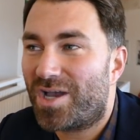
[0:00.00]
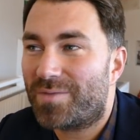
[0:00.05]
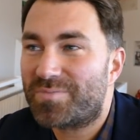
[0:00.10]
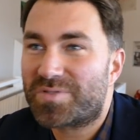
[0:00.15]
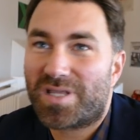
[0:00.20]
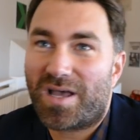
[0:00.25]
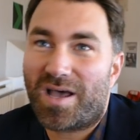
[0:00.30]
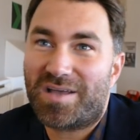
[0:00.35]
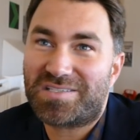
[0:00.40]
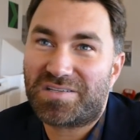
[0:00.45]
I'm
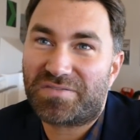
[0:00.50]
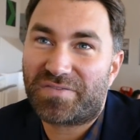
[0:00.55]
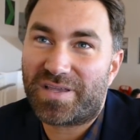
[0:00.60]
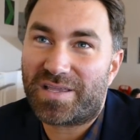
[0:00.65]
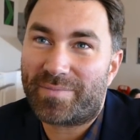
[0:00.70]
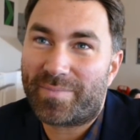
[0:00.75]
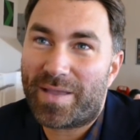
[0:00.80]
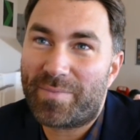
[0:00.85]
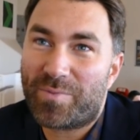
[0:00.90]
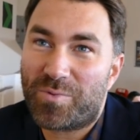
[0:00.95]
starting to
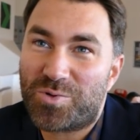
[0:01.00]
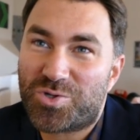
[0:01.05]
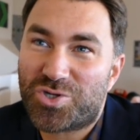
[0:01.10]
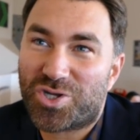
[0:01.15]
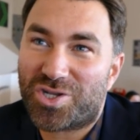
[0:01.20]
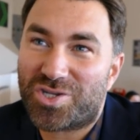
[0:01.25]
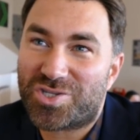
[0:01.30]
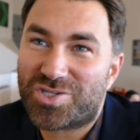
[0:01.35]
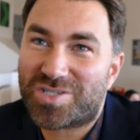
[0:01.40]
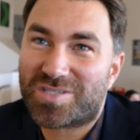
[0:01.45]
think maybe we
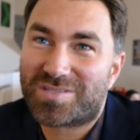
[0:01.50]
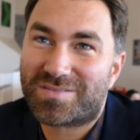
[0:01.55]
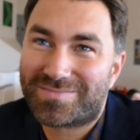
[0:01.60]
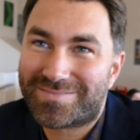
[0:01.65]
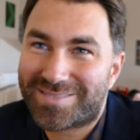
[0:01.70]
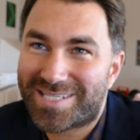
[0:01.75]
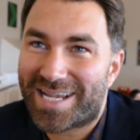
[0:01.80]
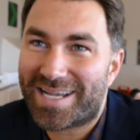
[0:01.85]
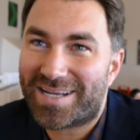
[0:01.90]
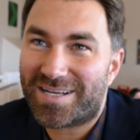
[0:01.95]
should have just
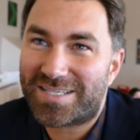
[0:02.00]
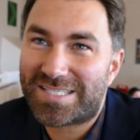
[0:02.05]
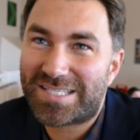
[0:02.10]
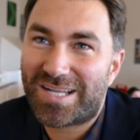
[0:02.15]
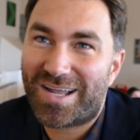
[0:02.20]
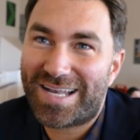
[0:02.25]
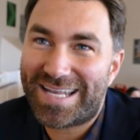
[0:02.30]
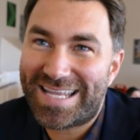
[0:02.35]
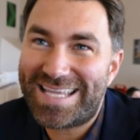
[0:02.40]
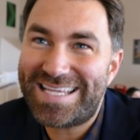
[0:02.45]
taken a
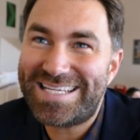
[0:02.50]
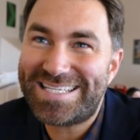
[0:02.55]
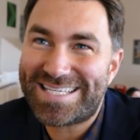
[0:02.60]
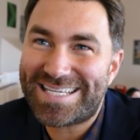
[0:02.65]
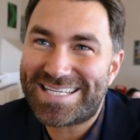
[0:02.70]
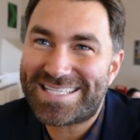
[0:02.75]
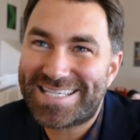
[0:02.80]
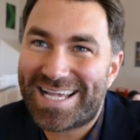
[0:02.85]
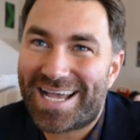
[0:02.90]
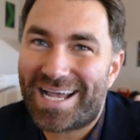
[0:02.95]
slightly
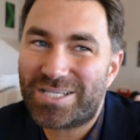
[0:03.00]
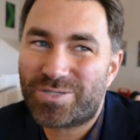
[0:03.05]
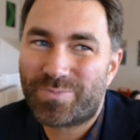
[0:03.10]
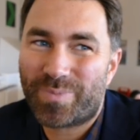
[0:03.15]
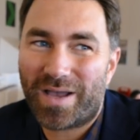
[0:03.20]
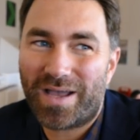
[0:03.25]
easier touch.